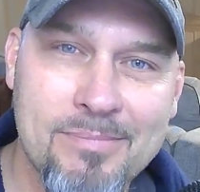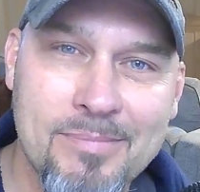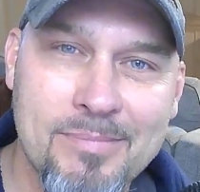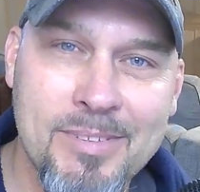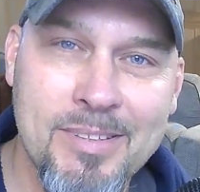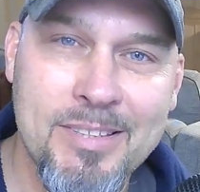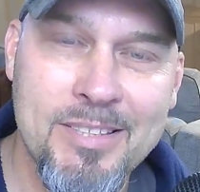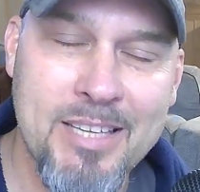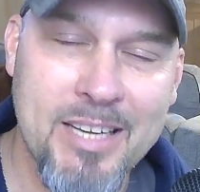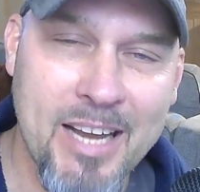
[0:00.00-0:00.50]

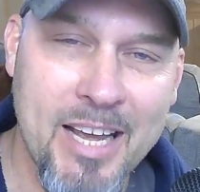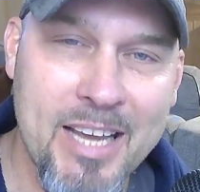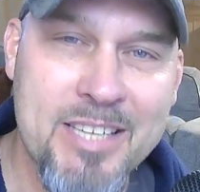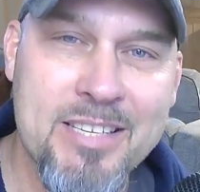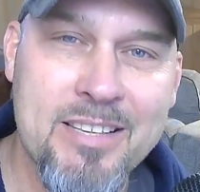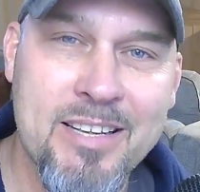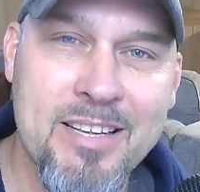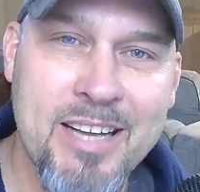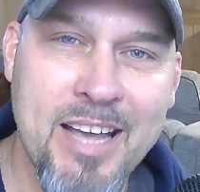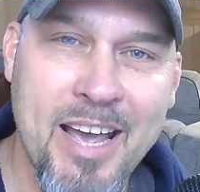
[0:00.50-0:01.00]
Today's the
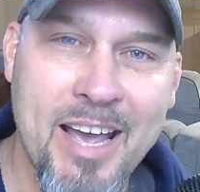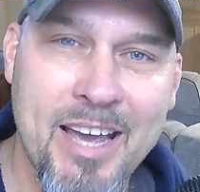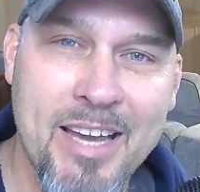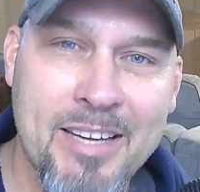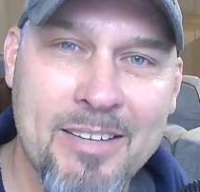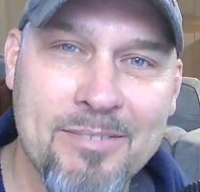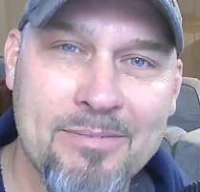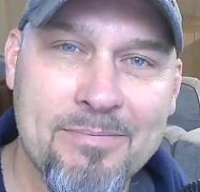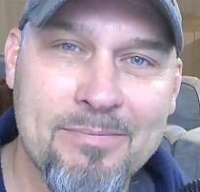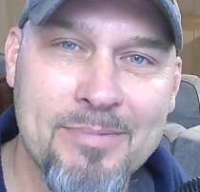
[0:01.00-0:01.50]
day.
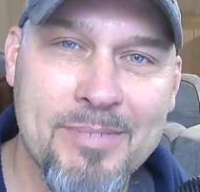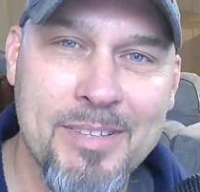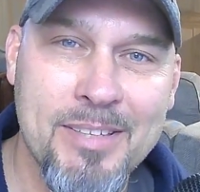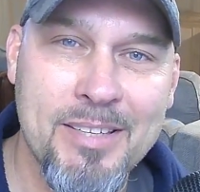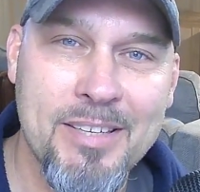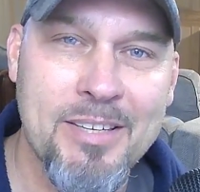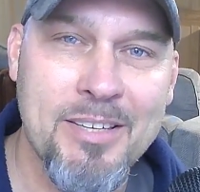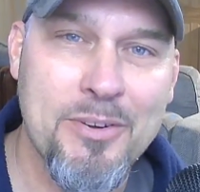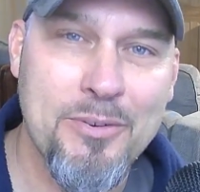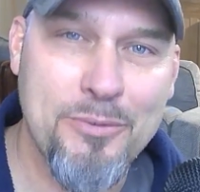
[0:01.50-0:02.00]

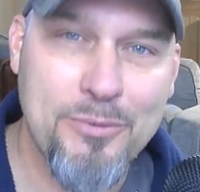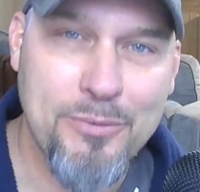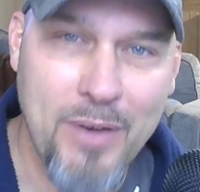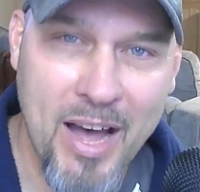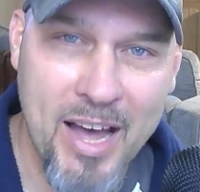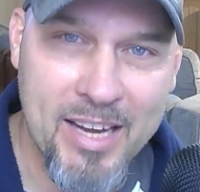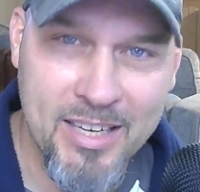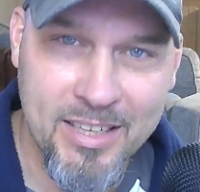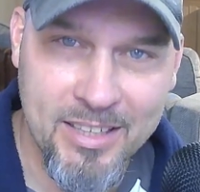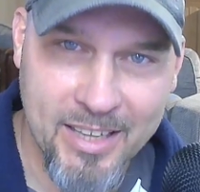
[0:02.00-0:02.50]

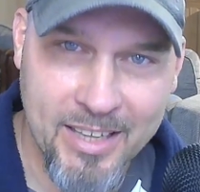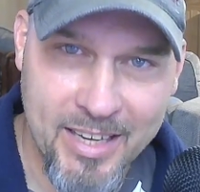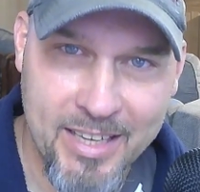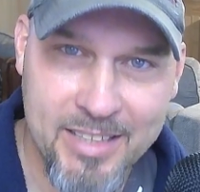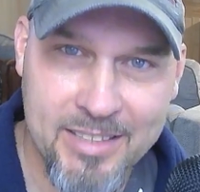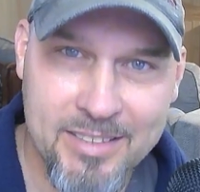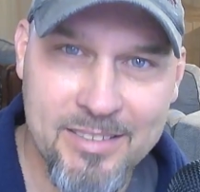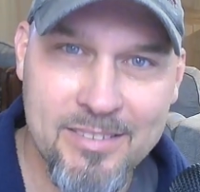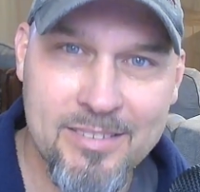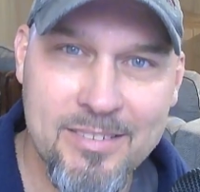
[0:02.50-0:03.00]
Finally,
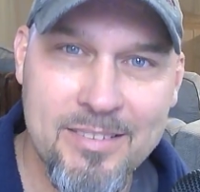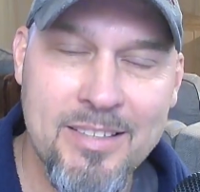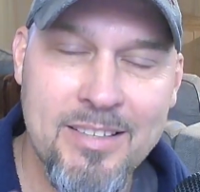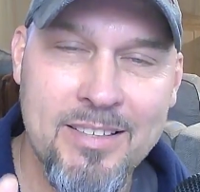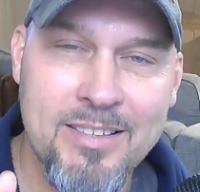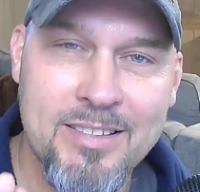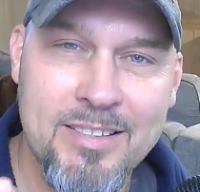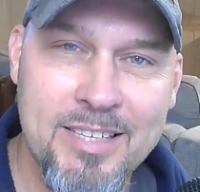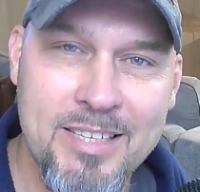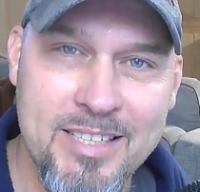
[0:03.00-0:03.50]

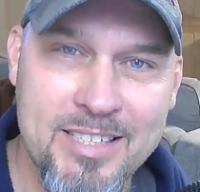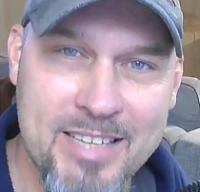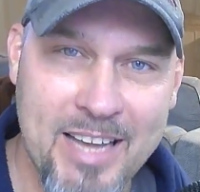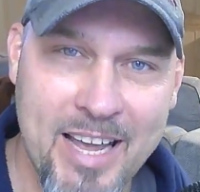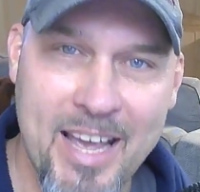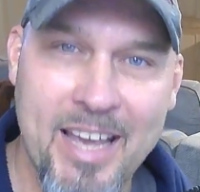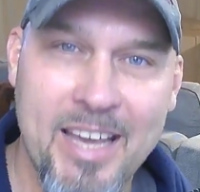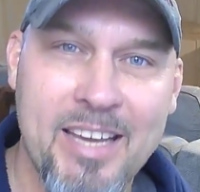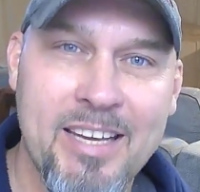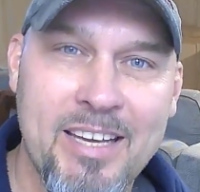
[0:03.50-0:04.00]

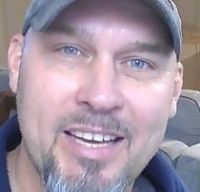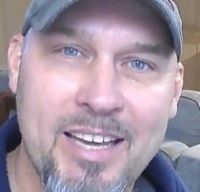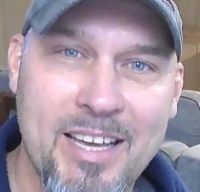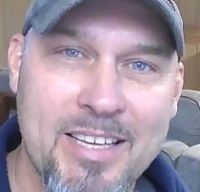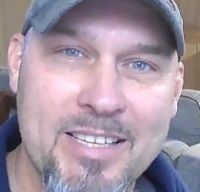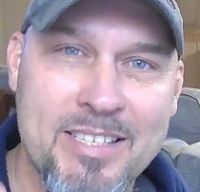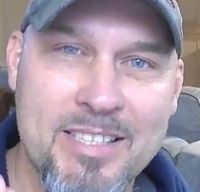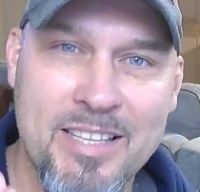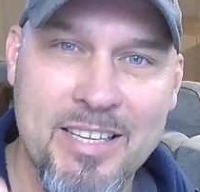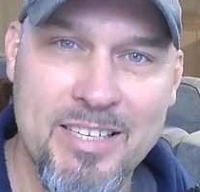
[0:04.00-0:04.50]
today is
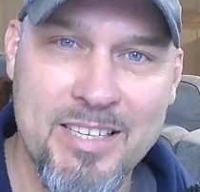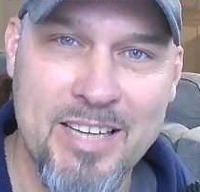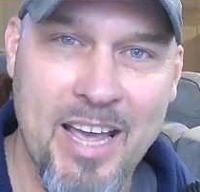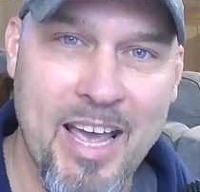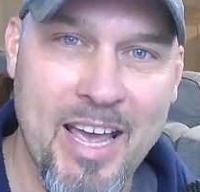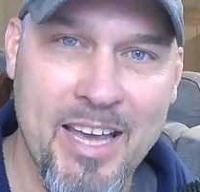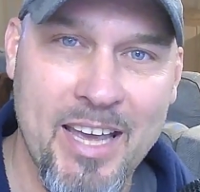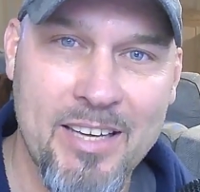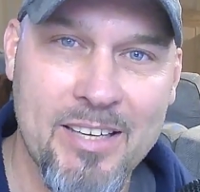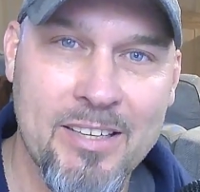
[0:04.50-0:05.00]
the day.